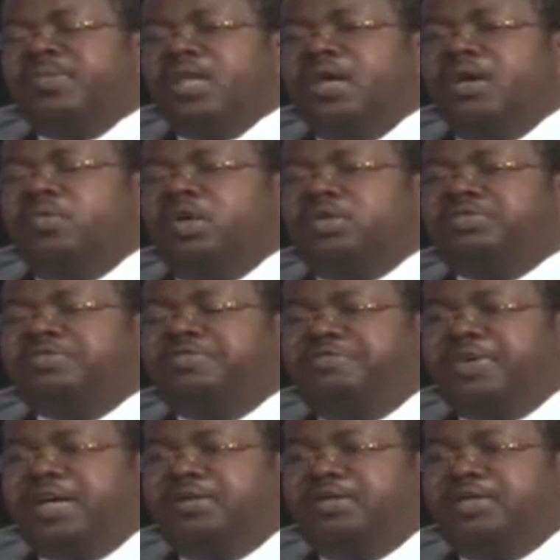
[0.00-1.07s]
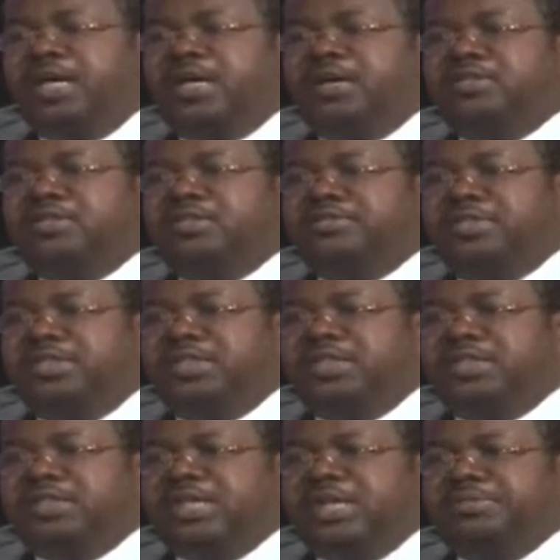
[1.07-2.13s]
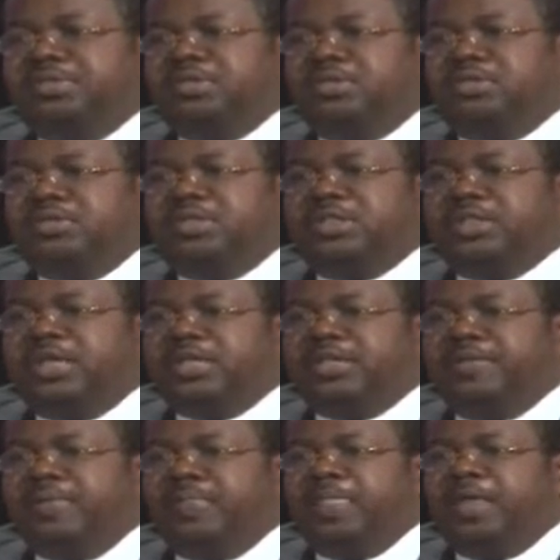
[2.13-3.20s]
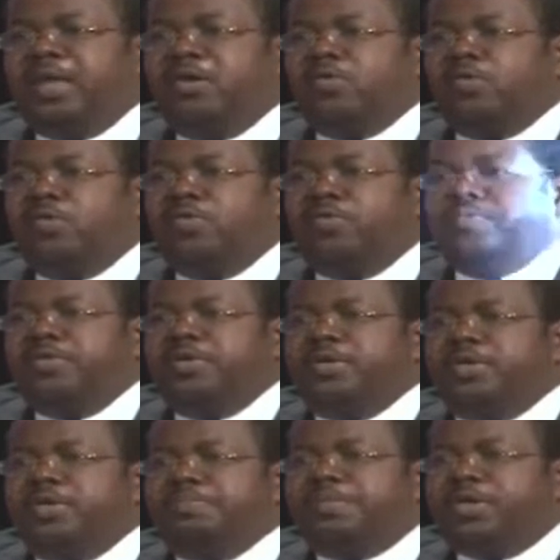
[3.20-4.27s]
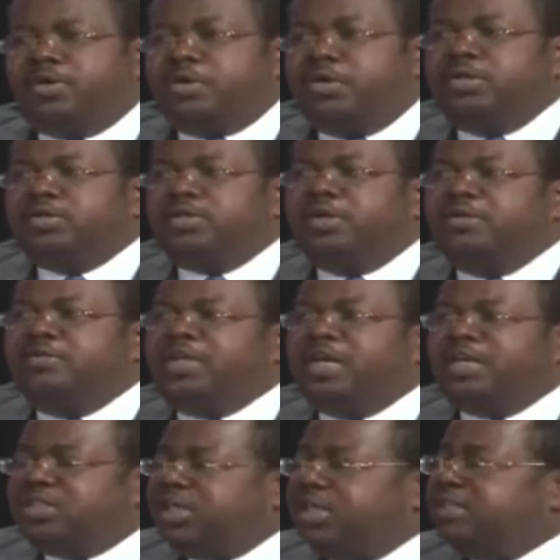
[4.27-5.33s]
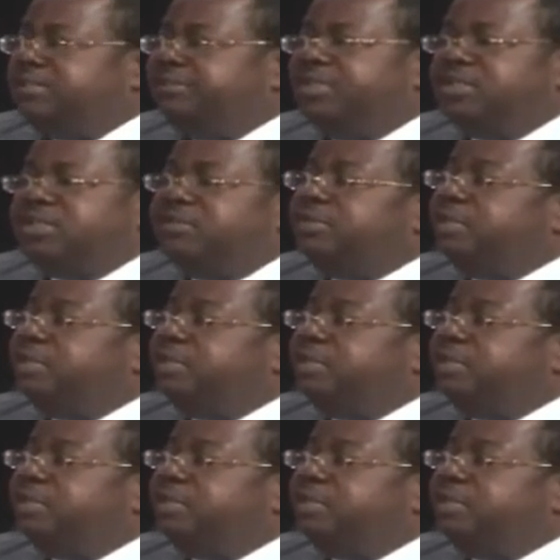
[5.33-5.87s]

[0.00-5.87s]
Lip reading: What we found out in recent times also is that because of the attractiveness of the